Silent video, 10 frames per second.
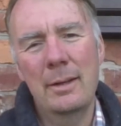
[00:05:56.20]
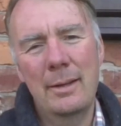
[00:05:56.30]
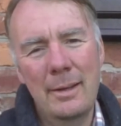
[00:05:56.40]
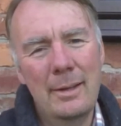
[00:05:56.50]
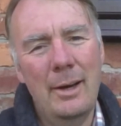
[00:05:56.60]

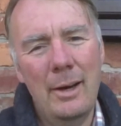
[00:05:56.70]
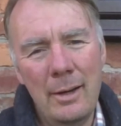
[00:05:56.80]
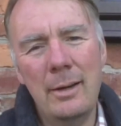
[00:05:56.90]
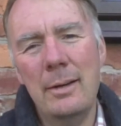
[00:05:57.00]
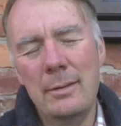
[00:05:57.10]
the
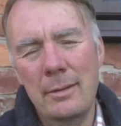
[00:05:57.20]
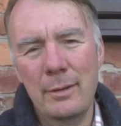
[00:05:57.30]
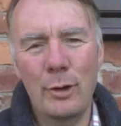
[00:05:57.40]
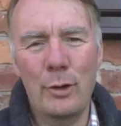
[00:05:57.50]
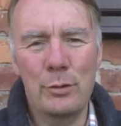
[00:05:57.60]
heart of the
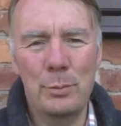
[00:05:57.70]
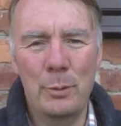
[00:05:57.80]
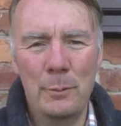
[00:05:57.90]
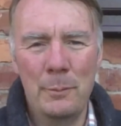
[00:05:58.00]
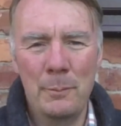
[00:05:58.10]
gospel,
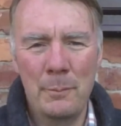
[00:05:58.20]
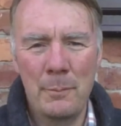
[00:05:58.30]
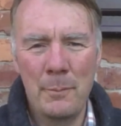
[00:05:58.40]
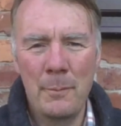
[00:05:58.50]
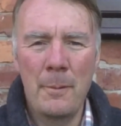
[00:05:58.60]

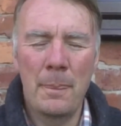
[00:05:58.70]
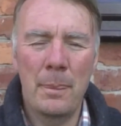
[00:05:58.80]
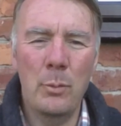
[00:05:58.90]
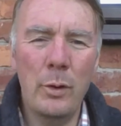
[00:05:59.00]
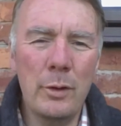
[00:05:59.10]

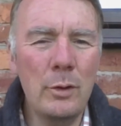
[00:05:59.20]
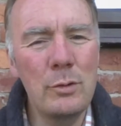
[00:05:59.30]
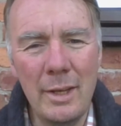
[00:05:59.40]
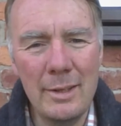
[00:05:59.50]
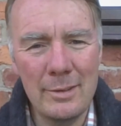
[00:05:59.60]
the one who's
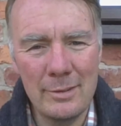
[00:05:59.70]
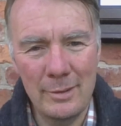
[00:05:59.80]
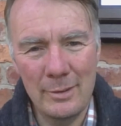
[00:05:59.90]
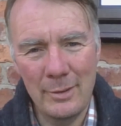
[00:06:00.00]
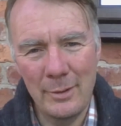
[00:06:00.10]

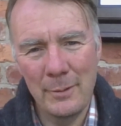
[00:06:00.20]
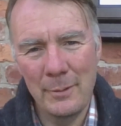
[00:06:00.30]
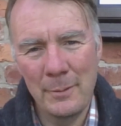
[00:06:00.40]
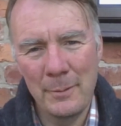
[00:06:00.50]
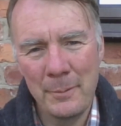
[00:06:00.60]
innocent,
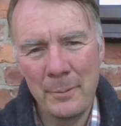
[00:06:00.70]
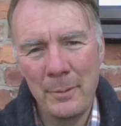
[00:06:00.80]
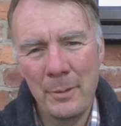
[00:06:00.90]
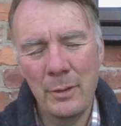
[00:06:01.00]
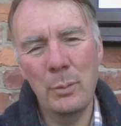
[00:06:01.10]

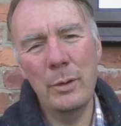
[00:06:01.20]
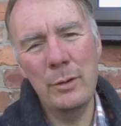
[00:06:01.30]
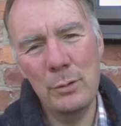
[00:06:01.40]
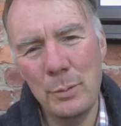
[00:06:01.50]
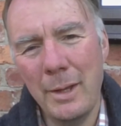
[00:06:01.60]
the one
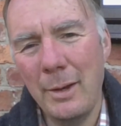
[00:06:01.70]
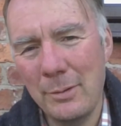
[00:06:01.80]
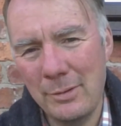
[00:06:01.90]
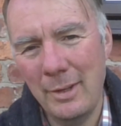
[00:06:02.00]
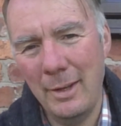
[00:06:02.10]
who's without
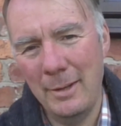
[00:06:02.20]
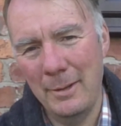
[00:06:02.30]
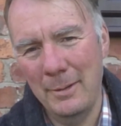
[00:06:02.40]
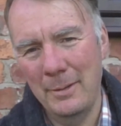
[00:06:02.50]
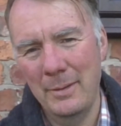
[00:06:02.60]
sin,
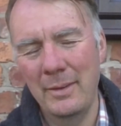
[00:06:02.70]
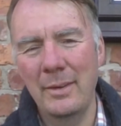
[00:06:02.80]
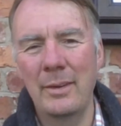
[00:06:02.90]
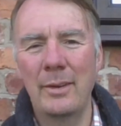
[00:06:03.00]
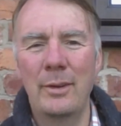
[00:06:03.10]

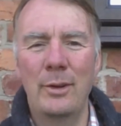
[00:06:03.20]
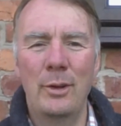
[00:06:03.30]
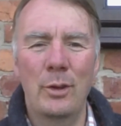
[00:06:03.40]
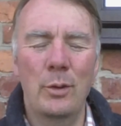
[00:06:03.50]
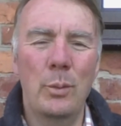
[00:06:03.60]

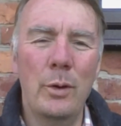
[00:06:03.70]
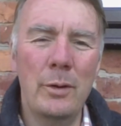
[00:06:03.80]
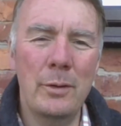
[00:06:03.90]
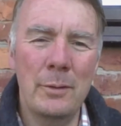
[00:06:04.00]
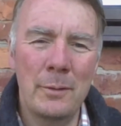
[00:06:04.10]
the
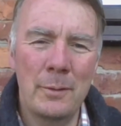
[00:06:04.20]
one